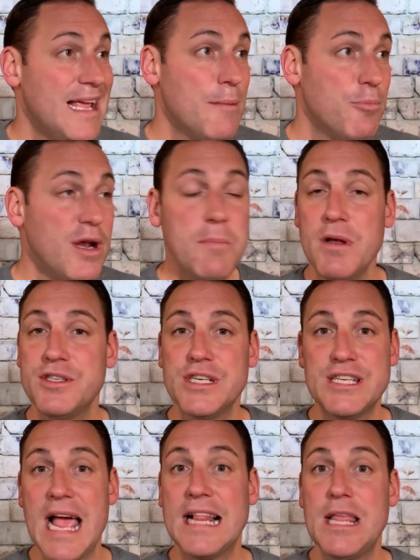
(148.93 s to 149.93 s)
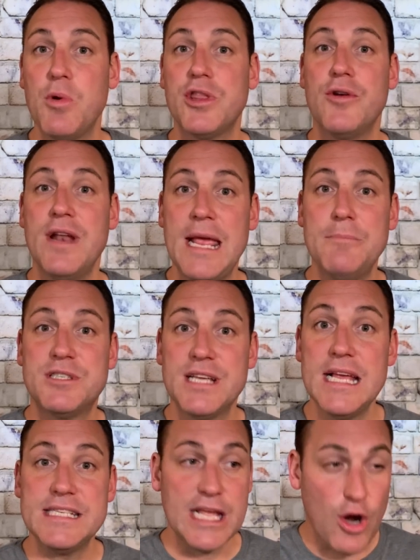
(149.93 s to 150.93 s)
Pretty much exactly what their name
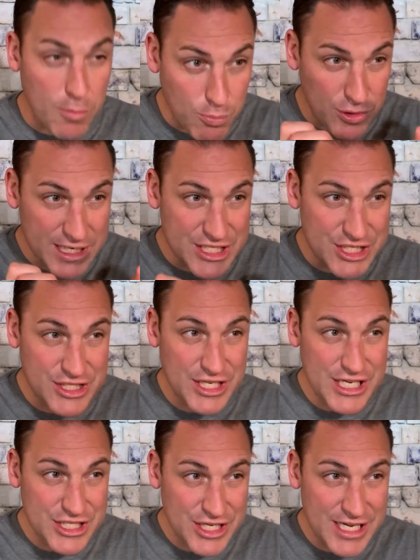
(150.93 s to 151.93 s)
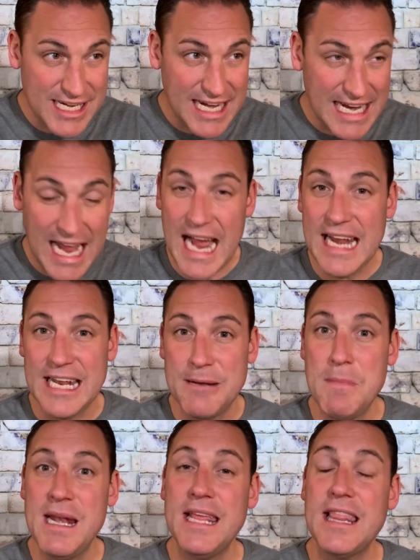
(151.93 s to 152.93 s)
says. They are precision-guided,
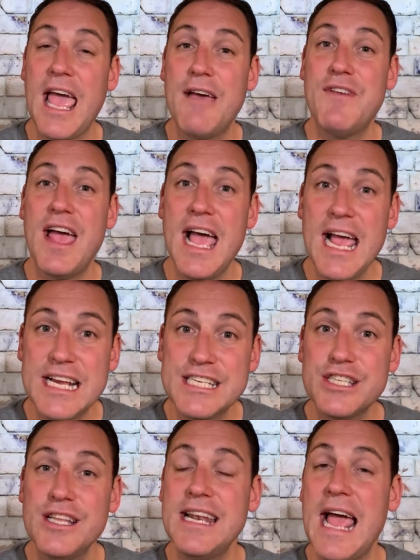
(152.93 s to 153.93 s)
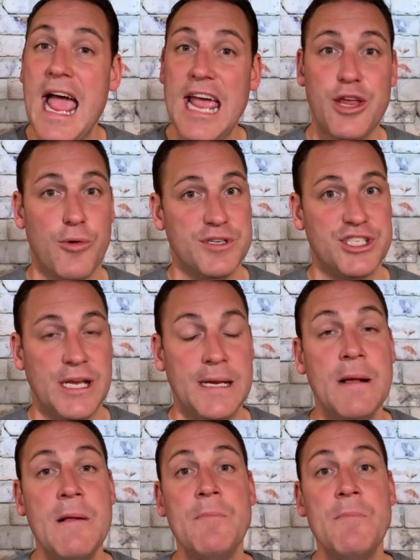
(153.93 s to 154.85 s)
meaning they have excellent accuracy.